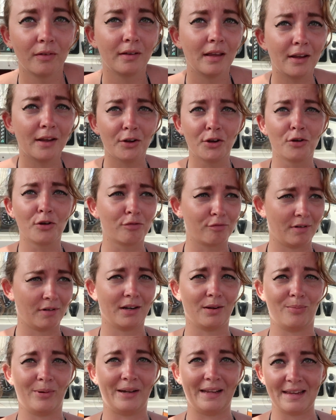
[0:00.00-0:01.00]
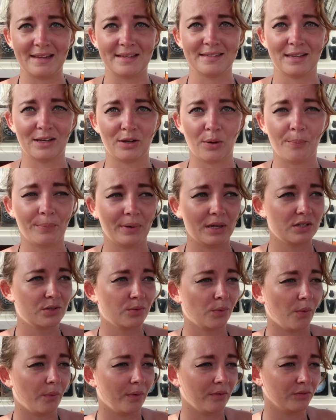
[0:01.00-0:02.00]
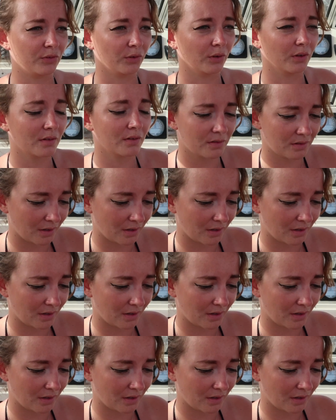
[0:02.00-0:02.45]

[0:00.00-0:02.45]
incredibly easy compared to what we've done.